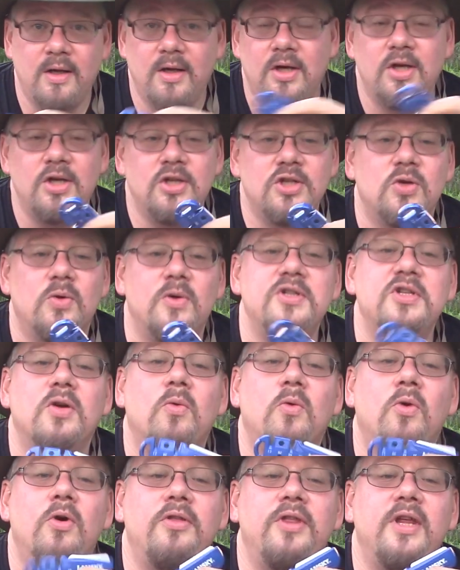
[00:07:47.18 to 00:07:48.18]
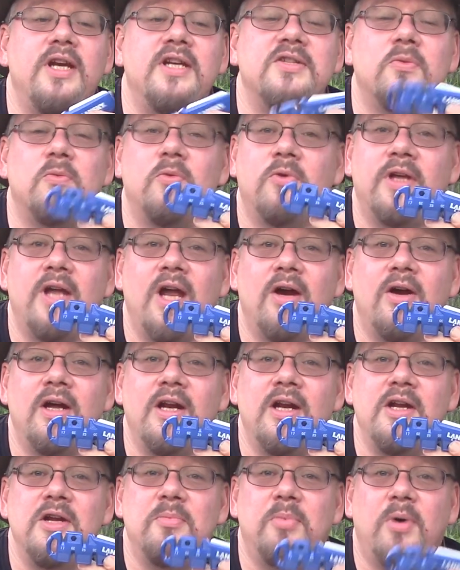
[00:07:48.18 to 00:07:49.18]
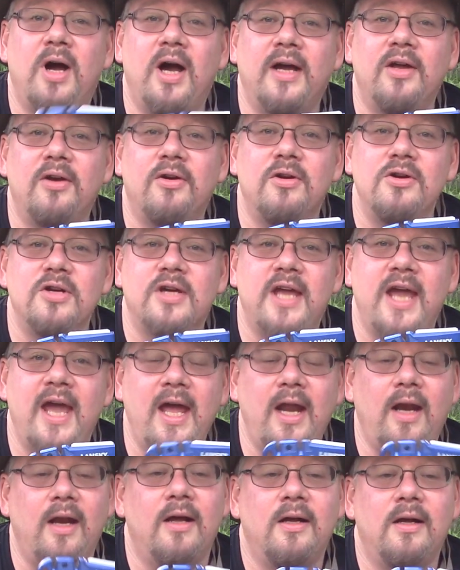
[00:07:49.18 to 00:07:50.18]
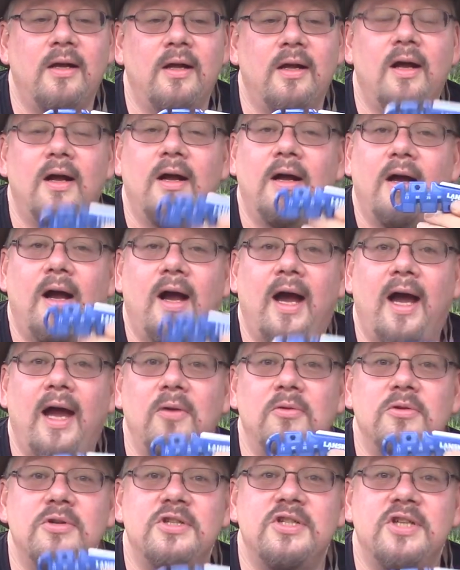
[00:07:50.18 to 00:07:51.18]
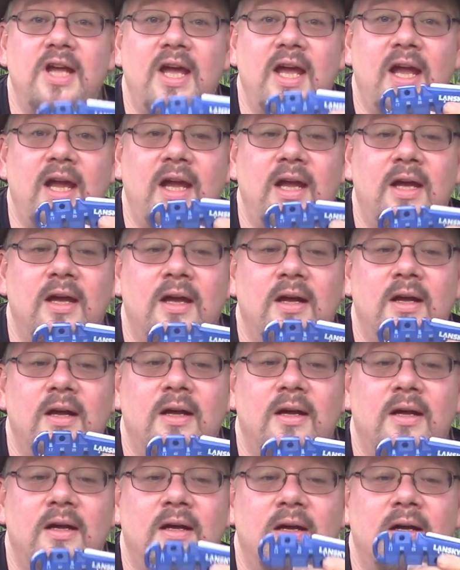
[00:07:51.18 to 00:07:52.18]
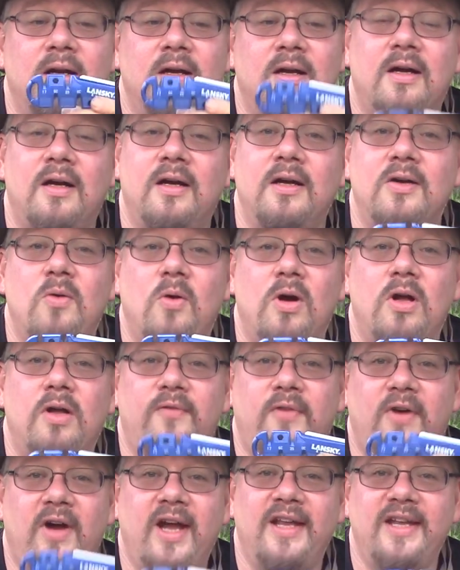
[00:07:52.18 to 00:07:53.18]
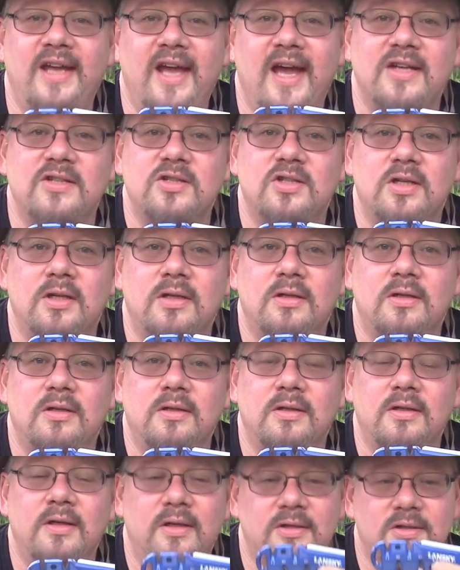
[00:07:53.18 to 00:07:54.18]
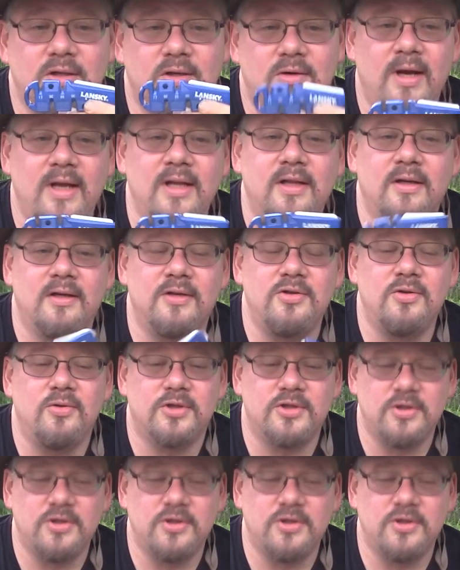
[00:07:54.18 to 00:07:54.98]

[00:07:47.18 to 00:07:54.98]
So is it worth it? Is it worth carrying in your pocket or your kit? I would say an unqualified yes. It's a great little tool.